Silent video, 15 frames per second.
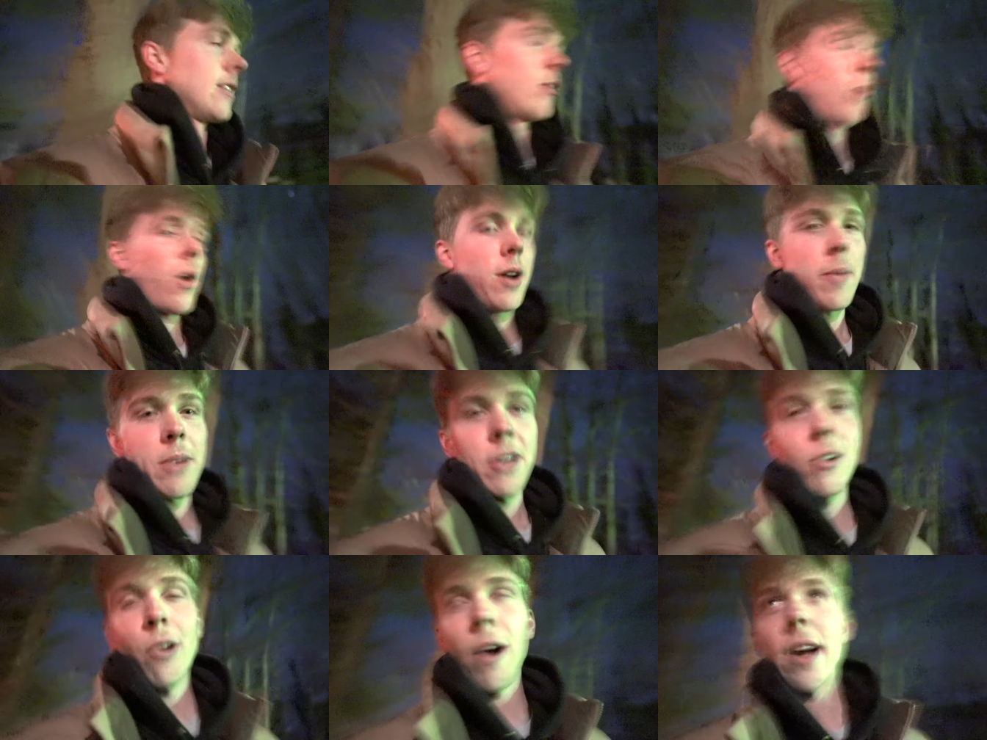you wanna
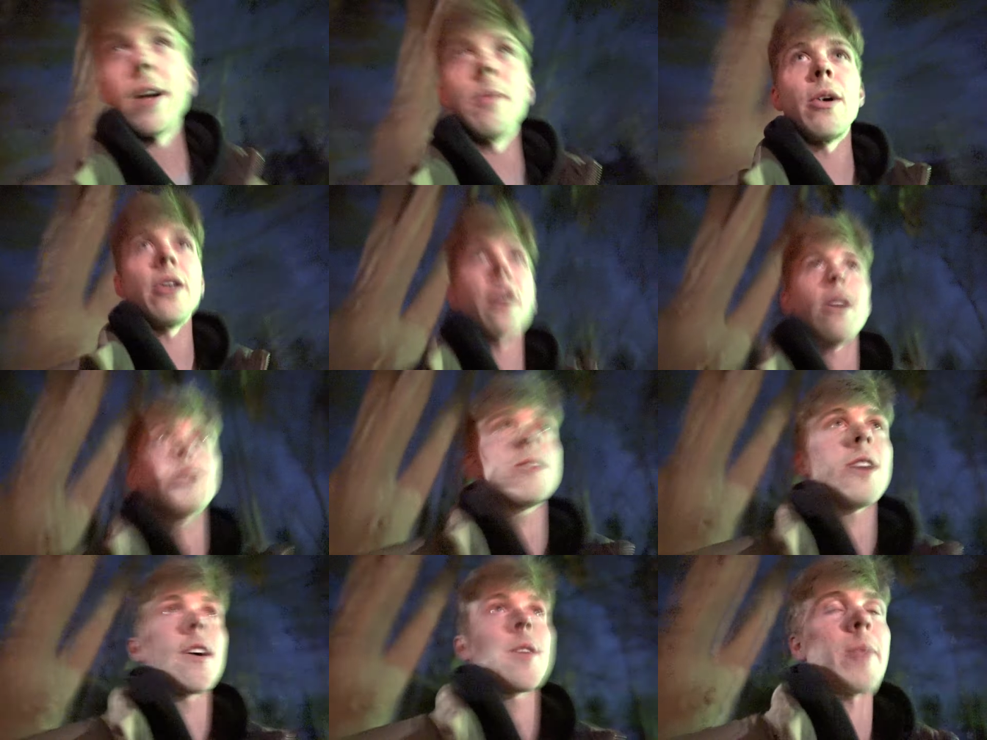be great, bro. Y'all
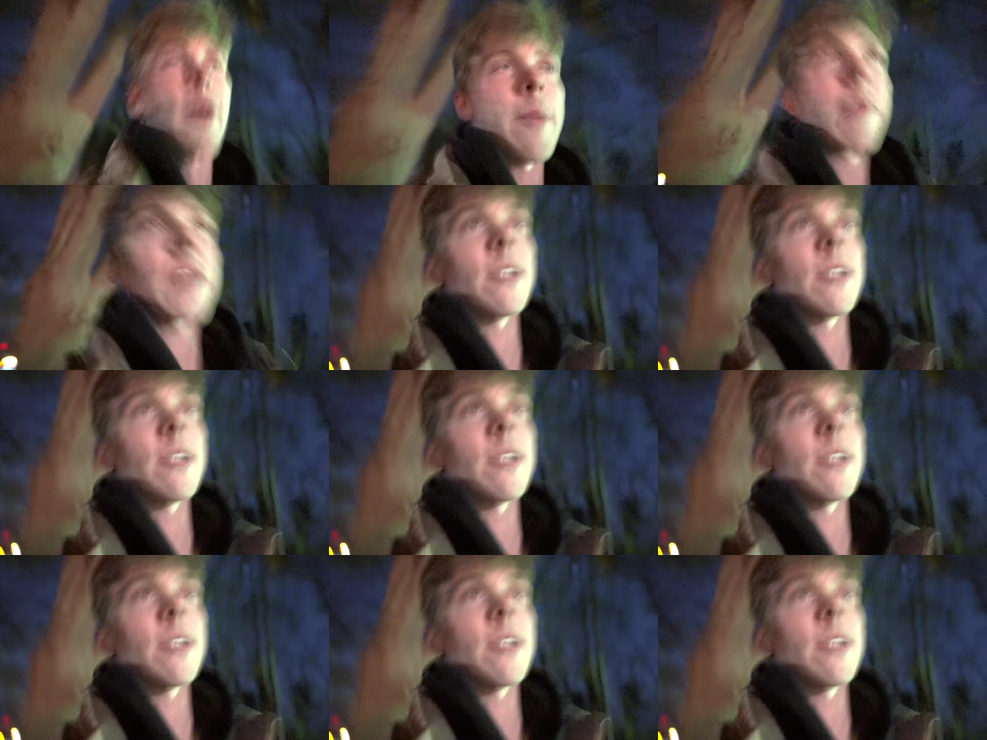are talking about